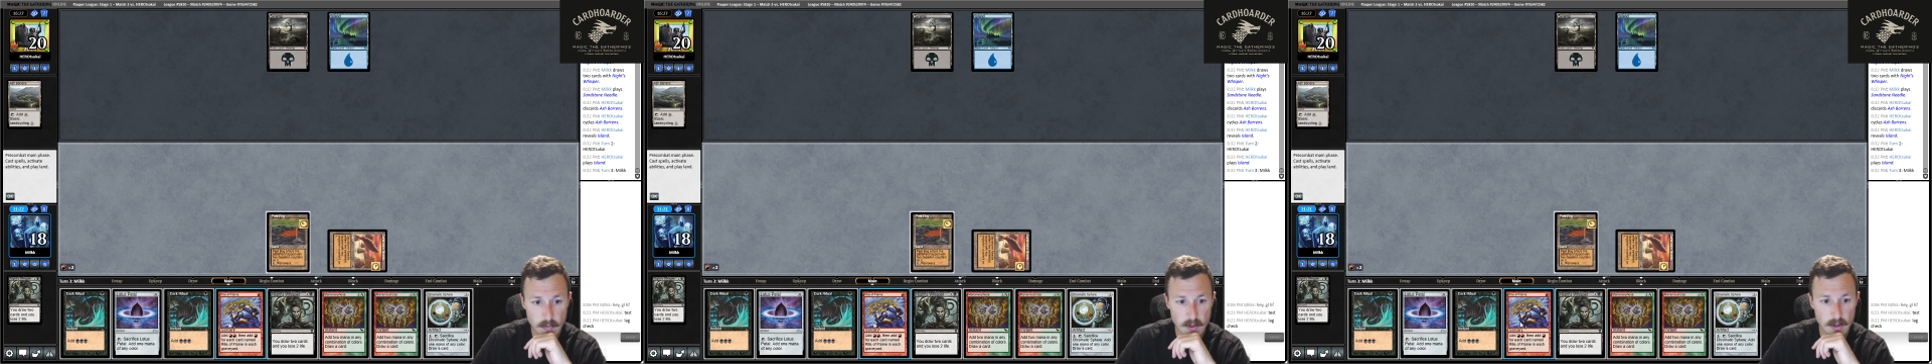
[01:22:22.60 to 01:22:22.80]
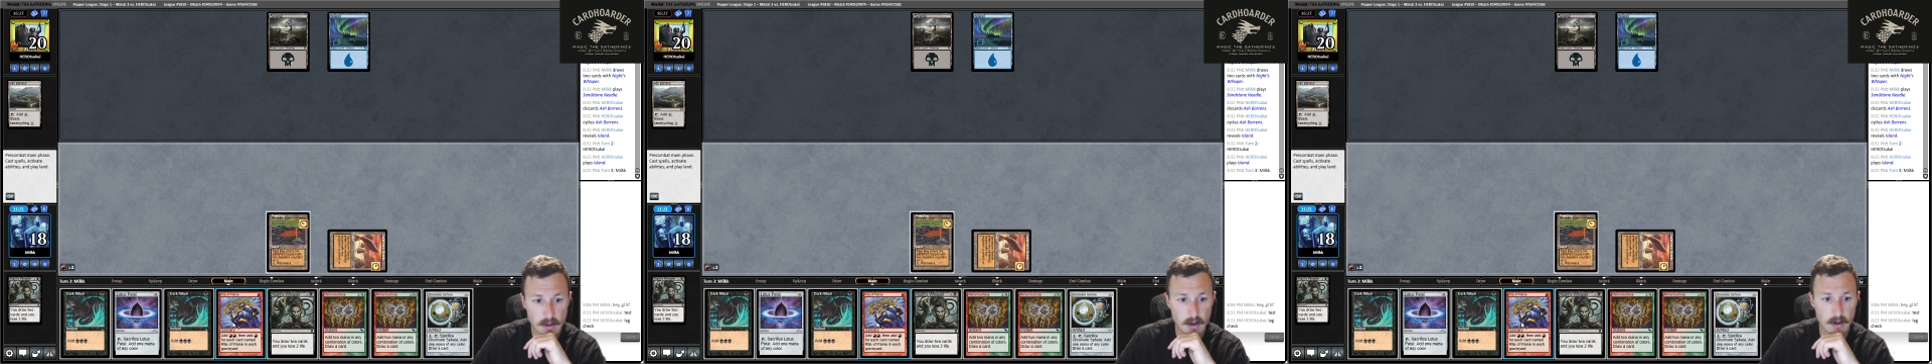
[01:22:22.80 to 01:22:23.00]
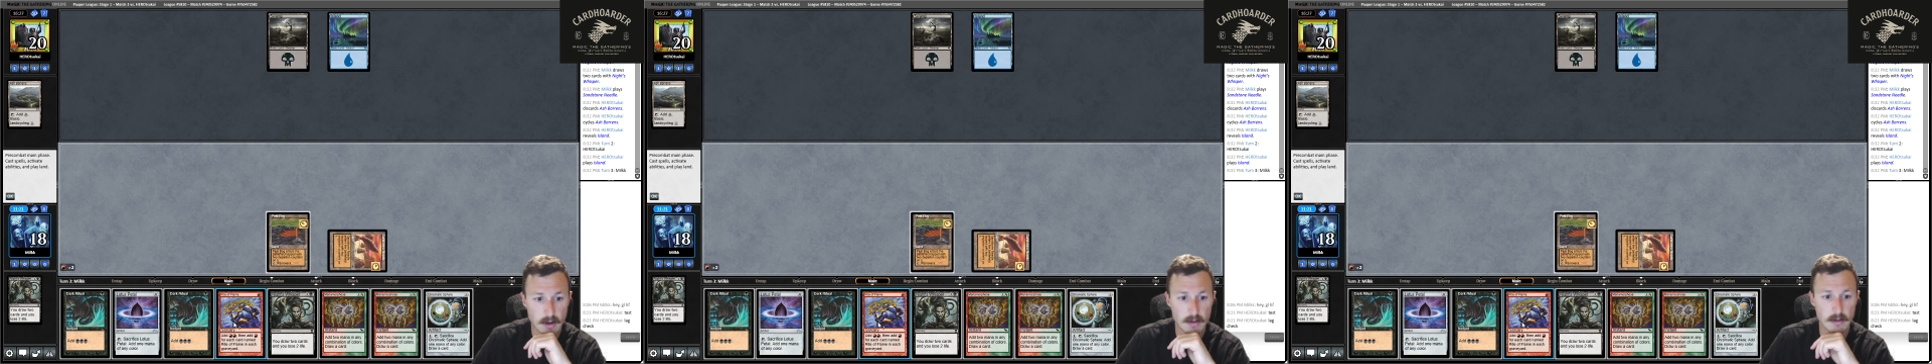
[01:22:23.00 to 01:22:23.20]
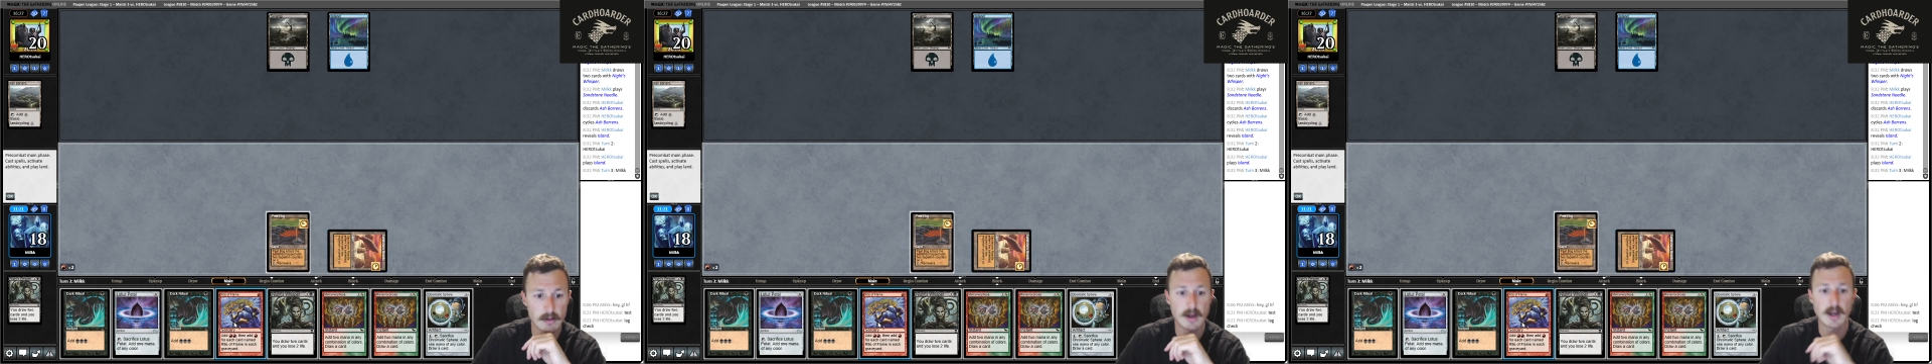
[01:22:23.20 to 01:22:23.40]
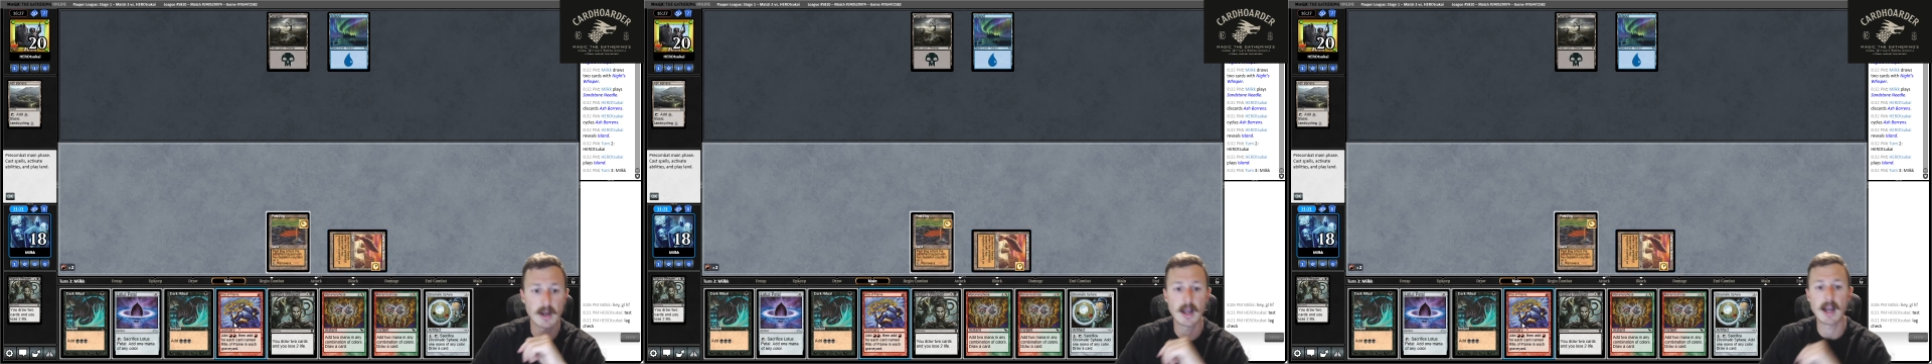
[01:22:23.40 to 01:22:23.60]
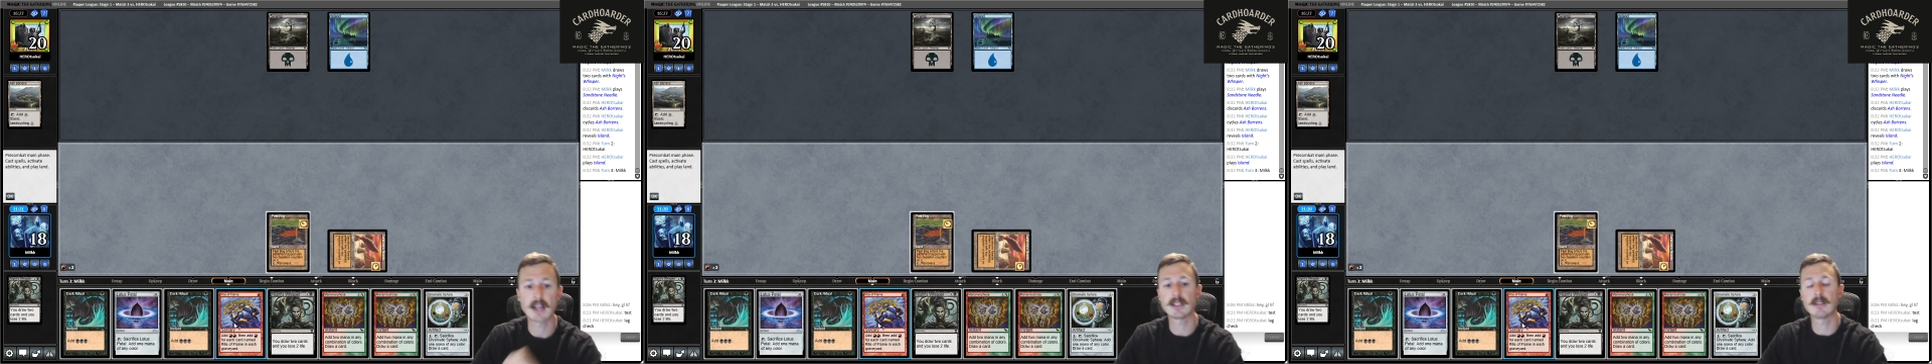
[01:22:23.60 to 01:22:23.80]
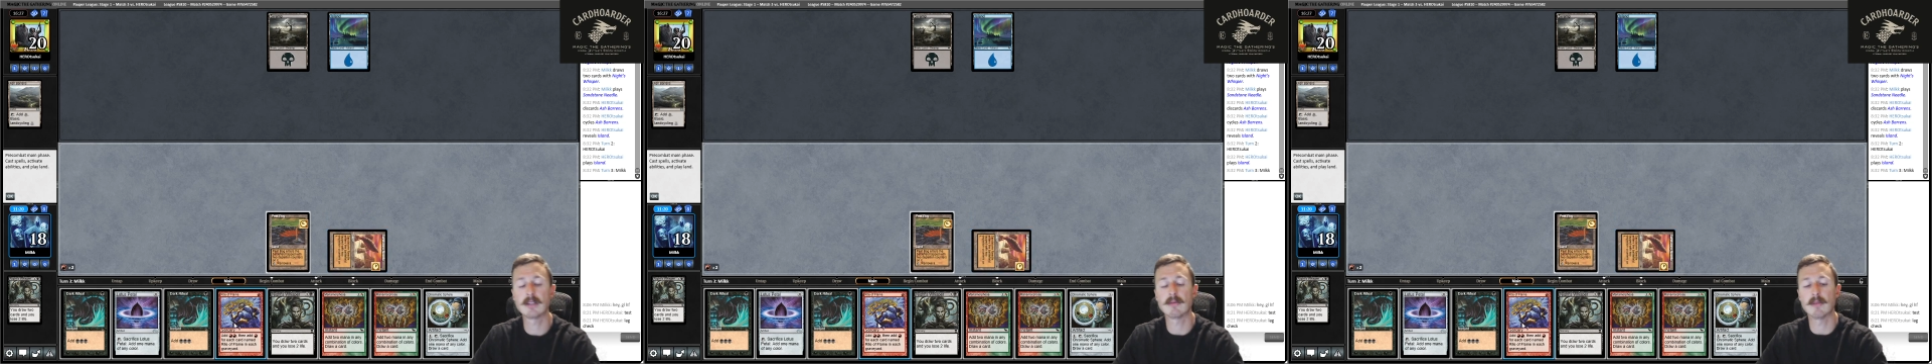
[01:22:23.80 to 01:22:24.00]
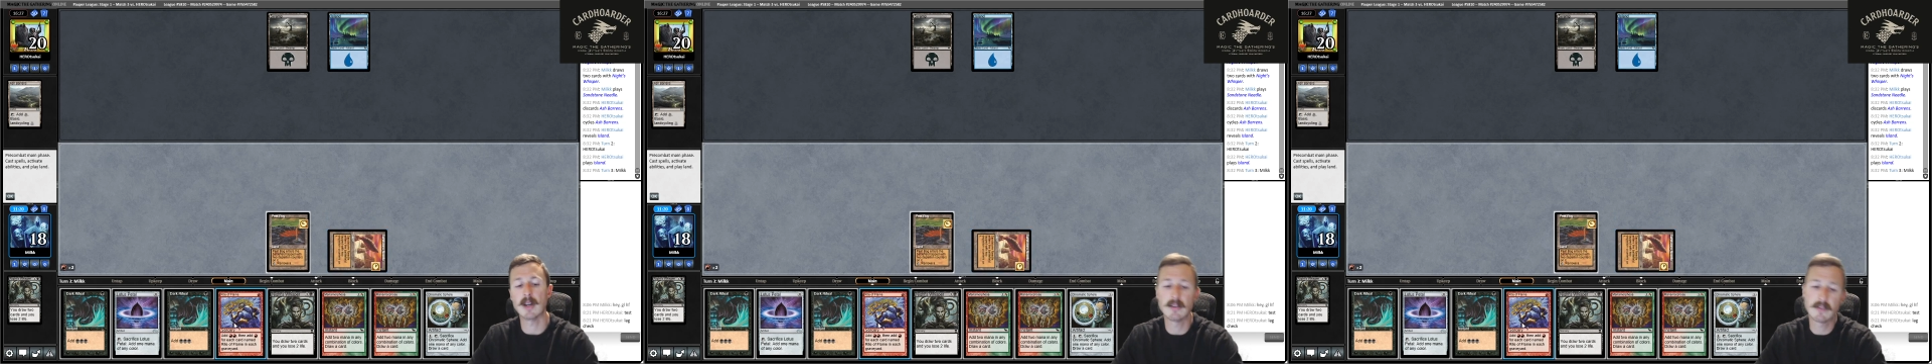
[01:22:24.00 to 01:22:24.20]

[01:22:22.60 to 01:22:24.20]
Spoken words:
on actually Rite of